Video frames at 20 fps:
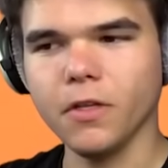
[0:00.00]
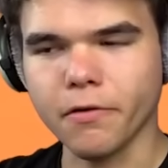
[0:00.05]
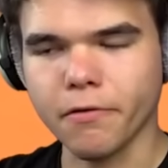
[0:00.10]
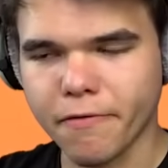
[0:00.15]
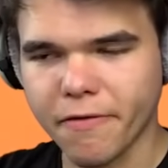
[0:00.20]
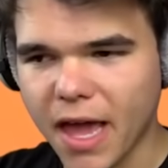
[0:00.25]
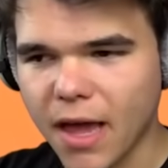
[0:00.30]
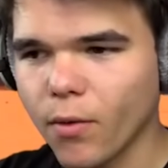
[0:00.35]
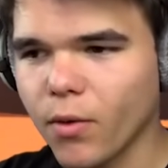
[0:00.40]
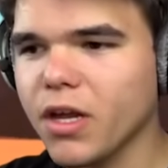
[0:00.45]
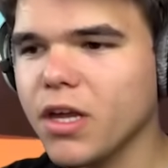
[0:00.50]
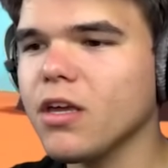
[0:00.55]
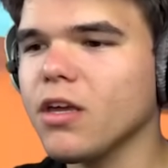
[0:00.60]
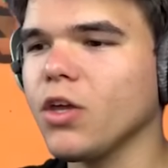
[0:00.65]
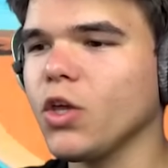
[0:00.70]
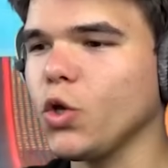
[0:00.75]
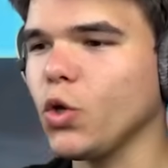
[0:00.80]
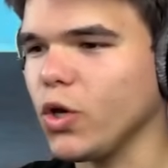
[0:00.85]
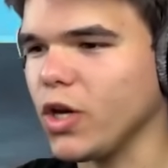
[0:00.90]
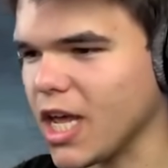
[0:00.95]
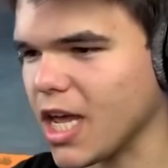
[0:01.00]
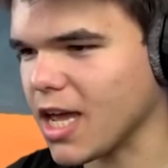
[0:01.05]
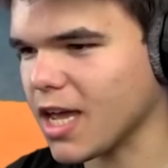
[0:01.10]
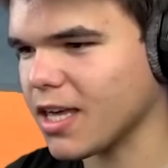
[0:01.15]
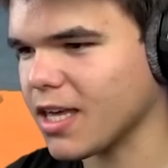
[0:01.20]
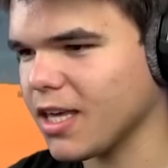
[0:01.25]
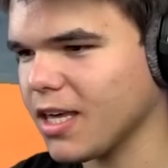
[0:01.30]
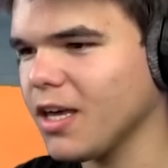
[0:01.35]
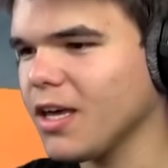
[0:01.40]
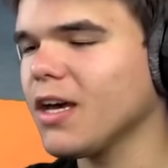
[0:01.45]
Very unique.
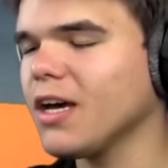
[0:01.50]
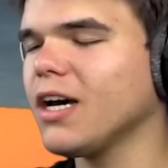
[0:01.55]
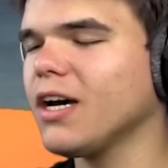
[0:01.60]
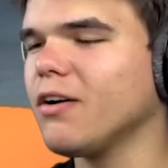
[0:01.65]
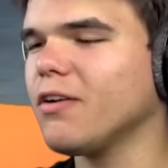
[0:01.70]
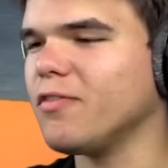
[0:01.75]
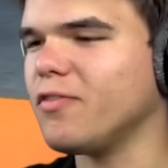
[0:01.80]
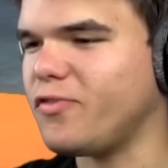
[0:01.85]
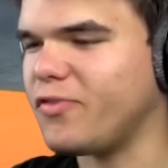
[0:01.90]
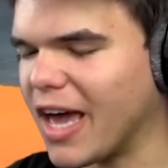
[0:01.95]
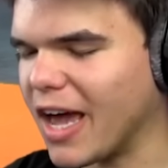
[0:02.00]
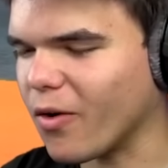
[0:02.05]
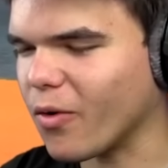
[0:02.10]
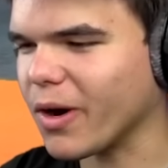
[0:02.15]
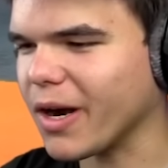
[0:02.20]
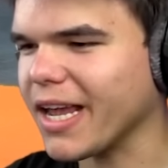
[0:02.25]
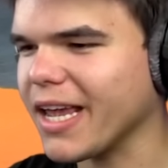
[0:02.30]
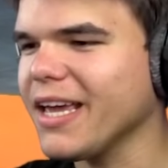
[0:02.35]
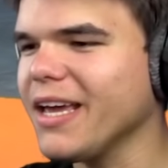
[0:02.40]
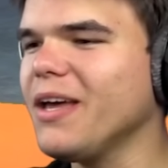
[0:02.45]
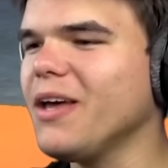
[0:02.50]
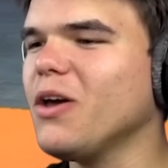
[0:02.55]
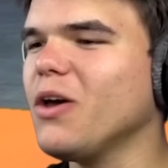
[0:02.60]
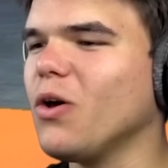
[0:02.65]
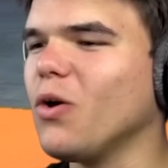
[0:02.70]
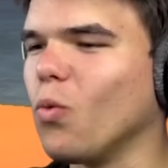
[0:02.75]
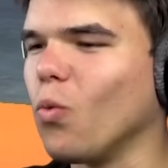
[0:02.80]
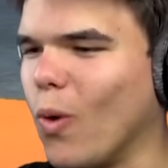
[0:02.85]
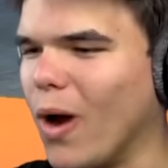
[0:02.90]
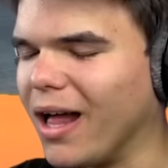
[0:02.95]
I thought it was very smart, and it
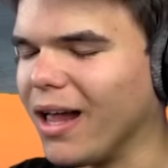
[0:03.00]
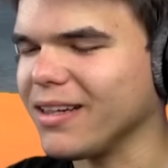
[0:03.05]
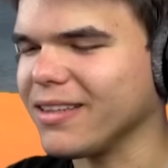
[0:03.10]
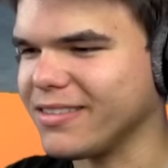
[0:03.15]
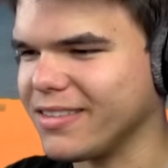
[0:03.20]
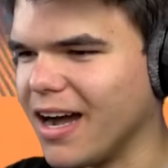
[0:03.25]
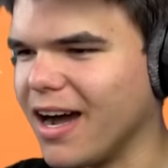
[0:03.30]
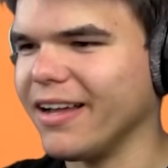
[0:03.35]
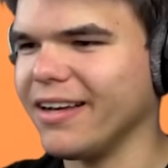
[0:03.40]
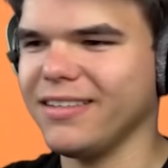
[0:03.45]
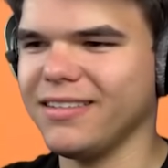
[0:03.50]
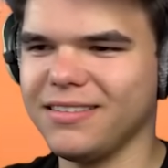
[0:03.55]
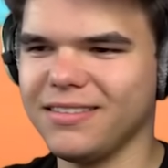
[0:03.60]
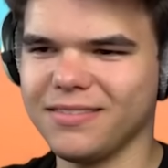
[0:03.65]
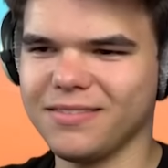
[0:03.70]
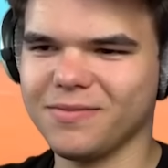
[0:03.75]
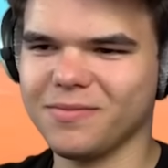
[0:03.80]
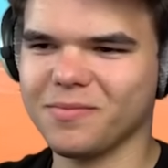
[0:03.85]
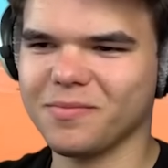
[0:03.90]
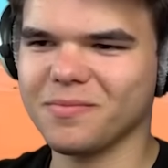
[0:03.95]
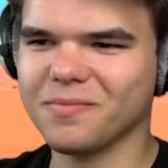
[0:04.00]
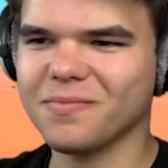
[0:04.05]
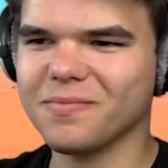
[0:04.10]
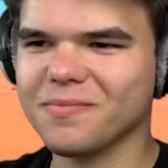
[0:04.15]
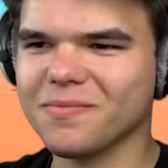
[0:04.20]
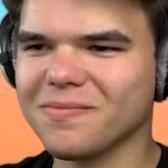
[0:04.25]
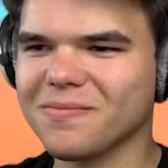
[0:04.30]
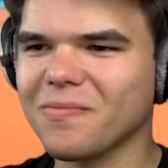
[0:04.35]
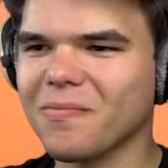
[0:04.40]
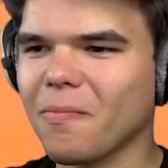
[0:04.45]
really helps.
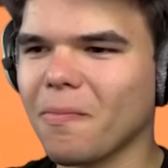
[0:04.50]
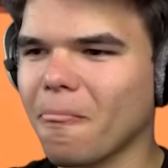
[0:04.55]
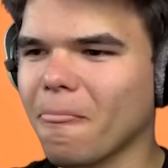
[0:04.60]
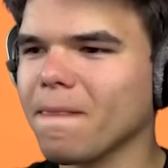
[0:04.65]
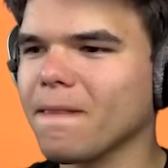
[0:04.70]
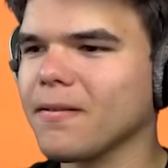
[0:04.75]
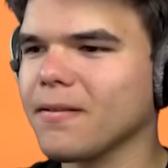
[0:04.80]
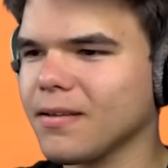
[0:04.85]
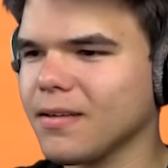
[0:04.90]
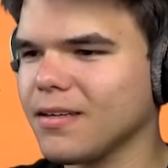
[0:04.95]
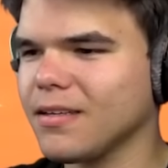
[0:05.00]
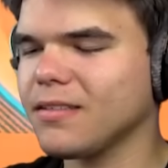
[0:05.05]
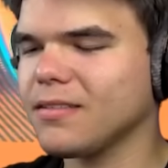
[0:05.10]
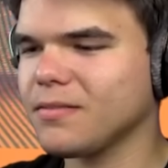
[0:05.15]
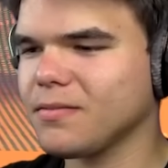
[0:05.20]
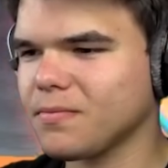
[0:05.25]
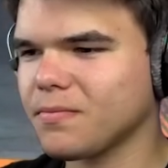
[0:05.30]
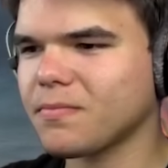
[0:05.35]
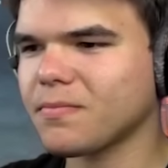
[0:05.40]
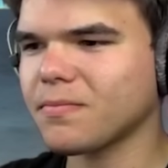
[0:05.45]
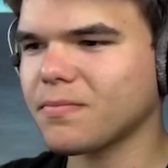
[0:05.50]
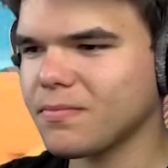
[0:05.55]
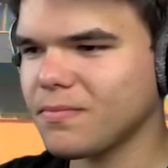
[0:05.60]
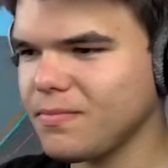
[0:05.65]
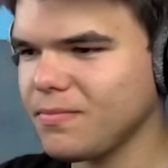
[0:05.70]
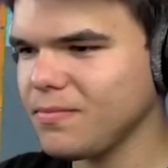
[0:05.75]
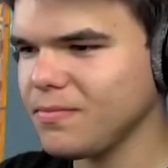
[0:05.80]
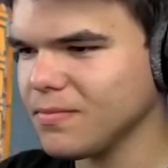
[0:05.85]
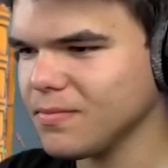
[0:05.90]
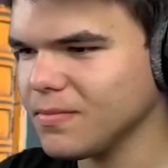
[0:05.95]
Like, it's so
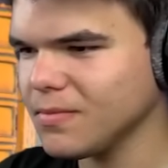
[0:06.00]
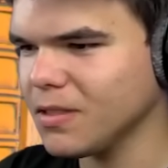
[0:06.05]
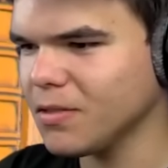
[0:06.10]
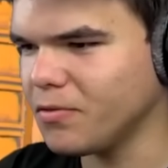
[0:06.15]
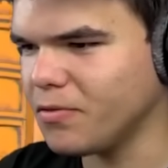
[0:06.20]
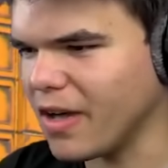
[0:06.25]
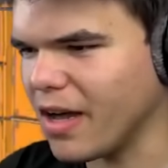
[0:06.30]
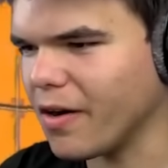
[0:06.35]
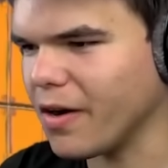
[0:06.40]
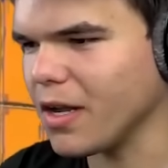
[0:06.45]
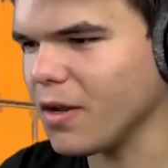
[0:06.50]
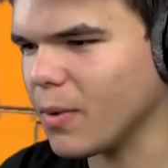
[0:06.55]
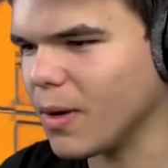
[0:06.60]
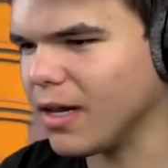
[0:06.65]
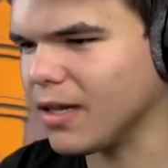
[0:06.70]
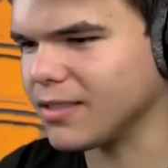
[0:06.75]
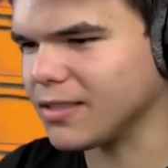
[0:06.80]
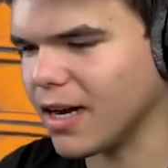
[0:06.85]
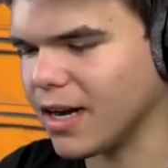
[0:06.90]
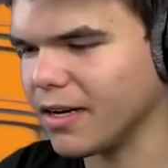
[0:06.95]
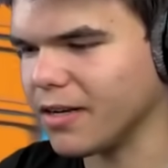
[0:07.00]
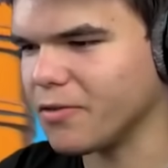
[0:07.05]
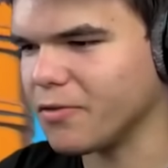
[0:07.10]
helpful. Very well done.